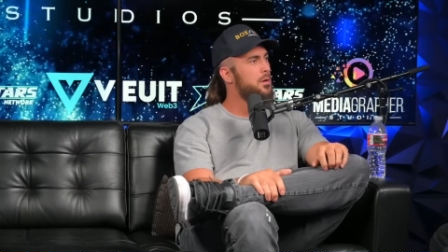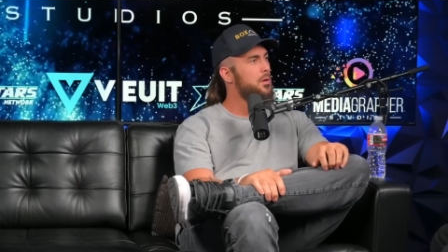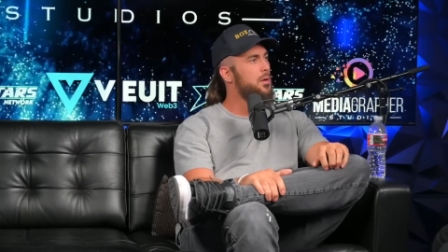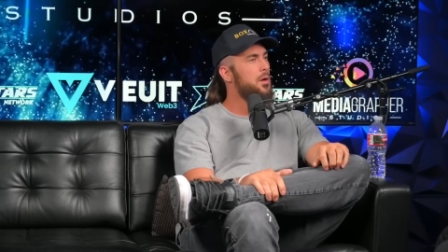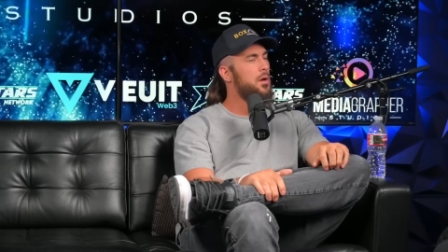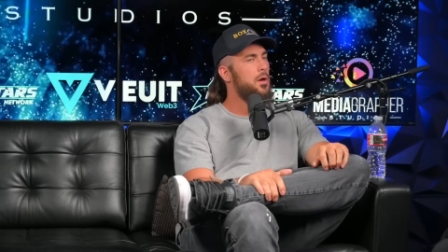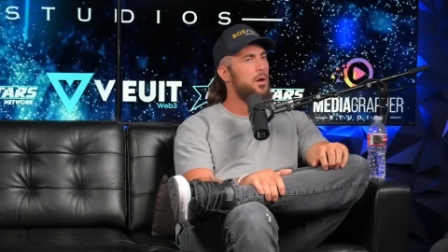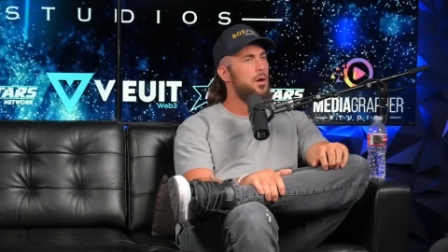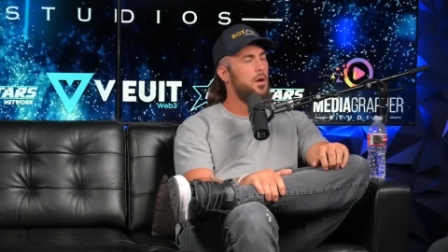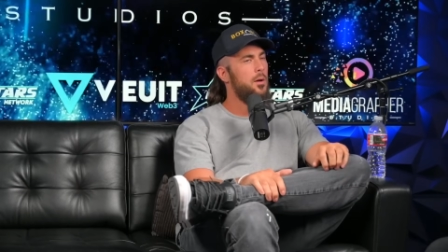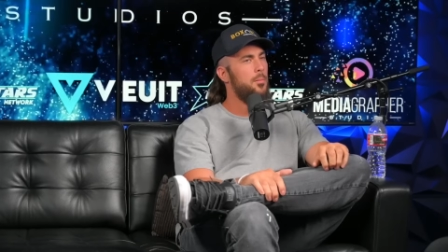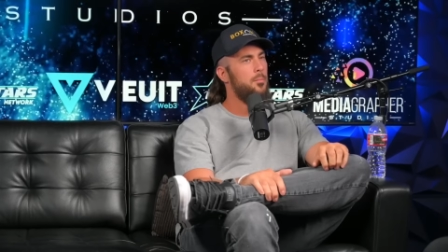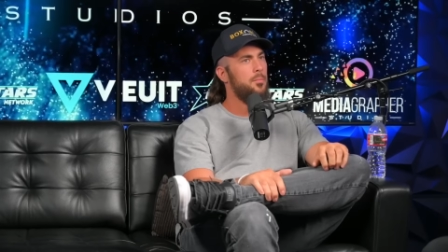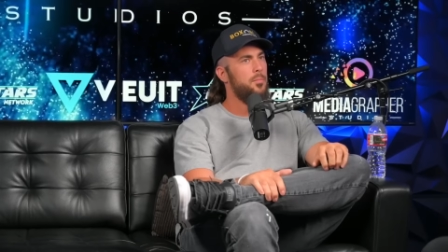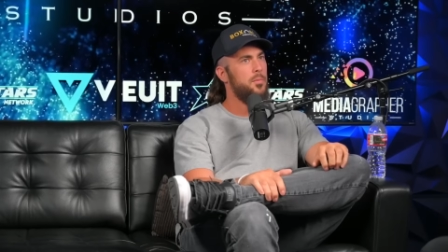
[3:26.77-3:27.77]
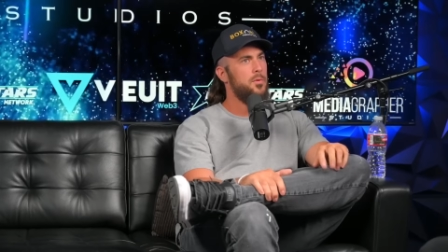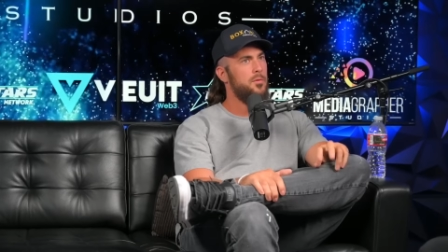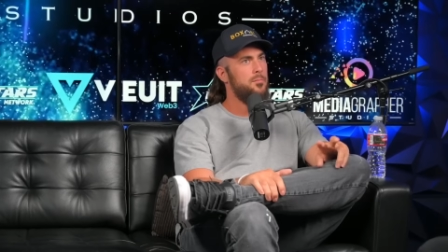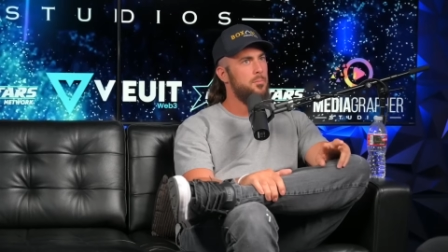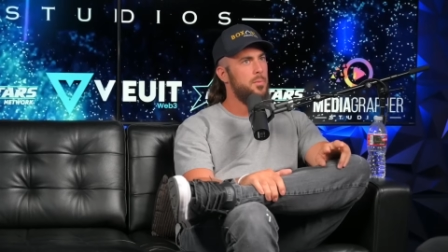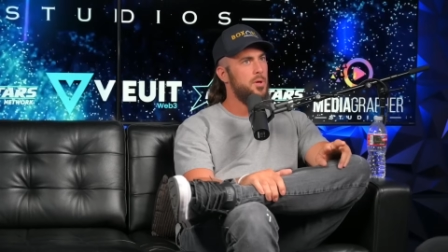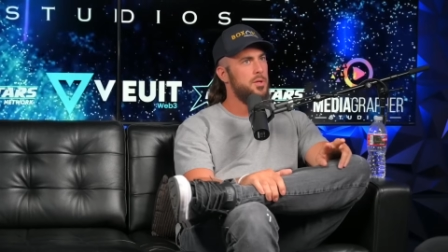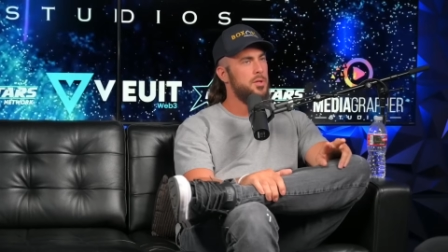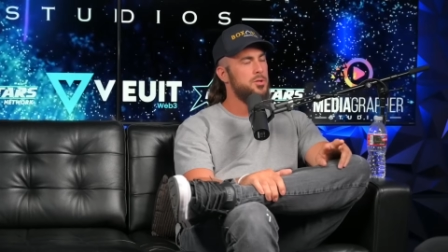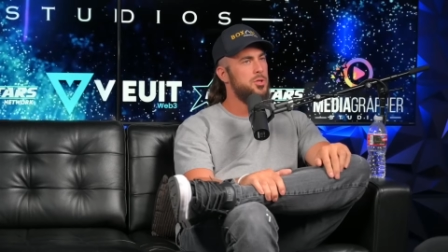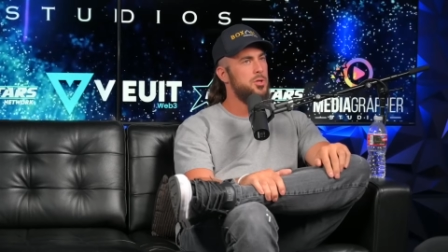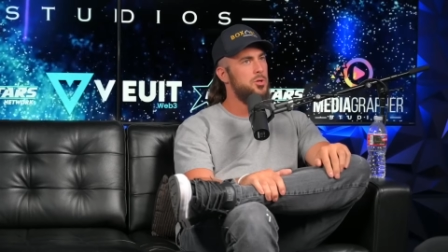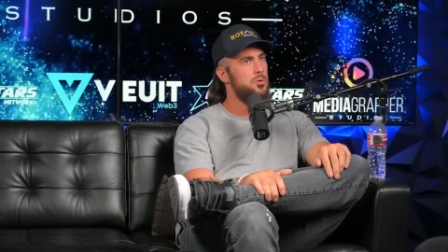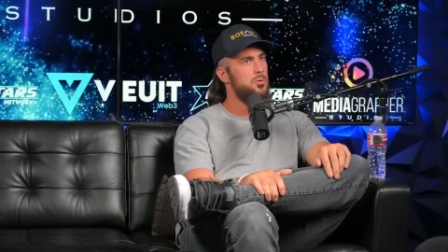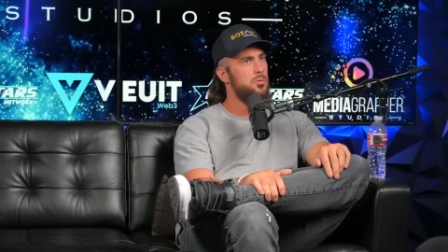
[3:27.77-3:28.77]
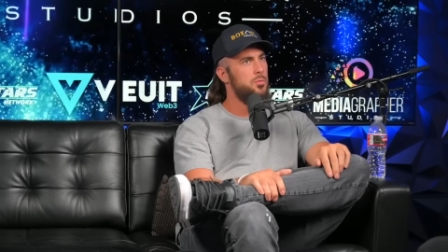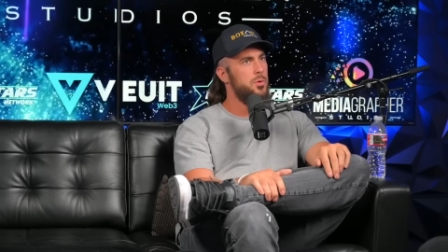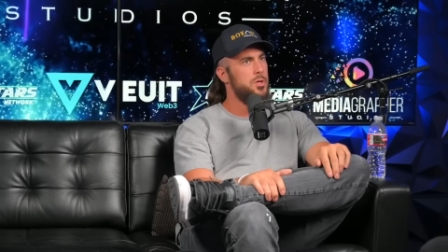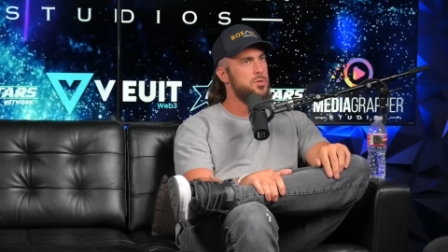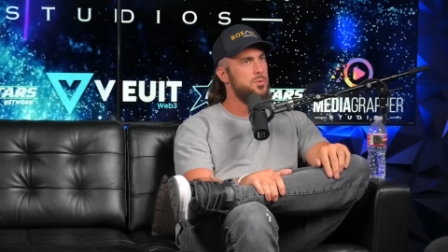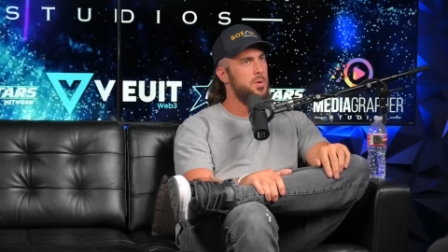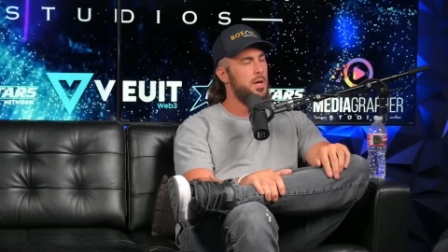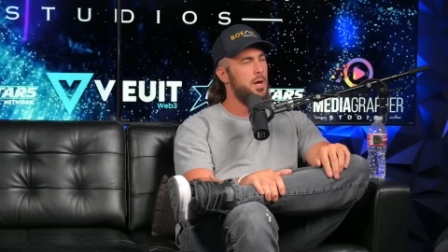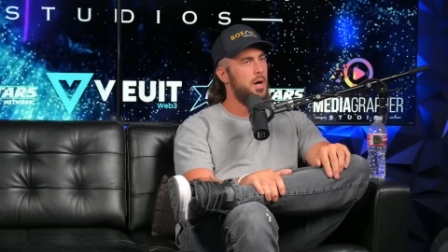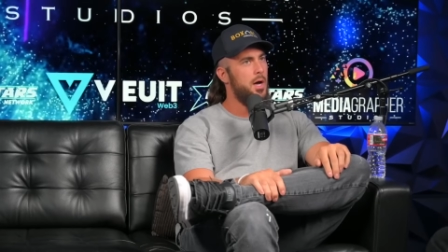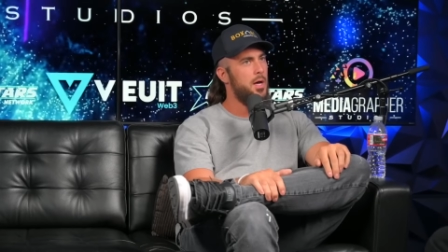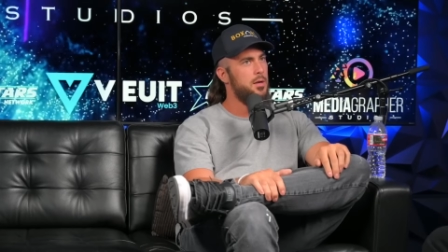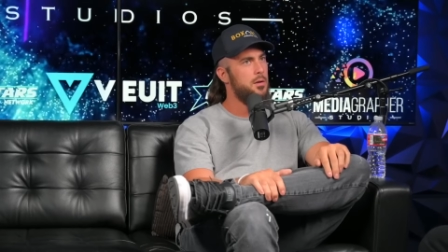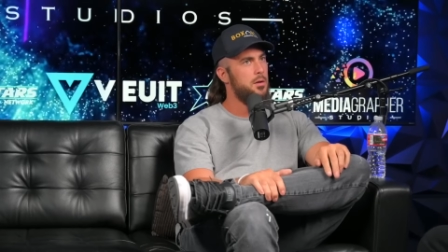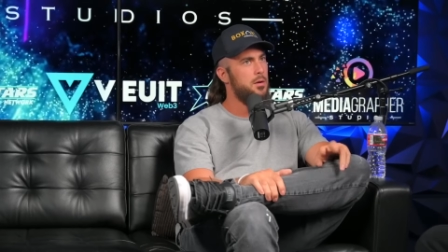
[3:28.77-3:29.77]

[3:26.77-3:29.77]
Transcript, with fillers: Mm-hmm. Um, building two, which we got